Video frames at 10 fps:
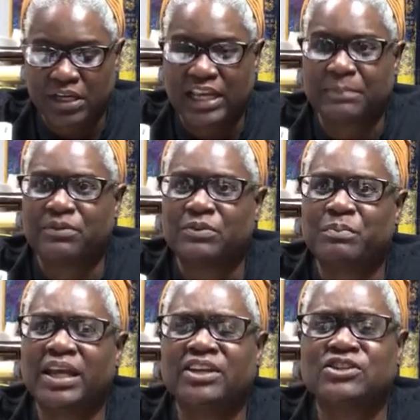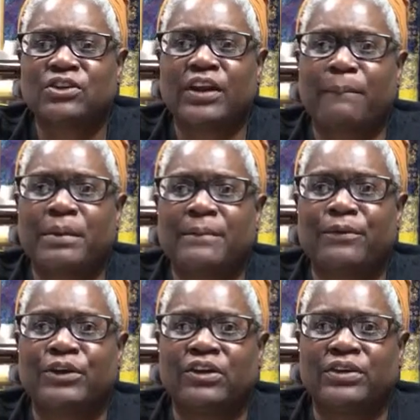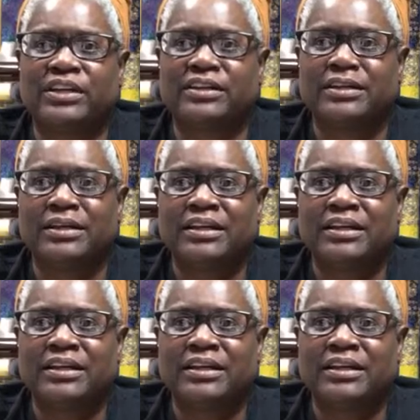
and making sure that people know that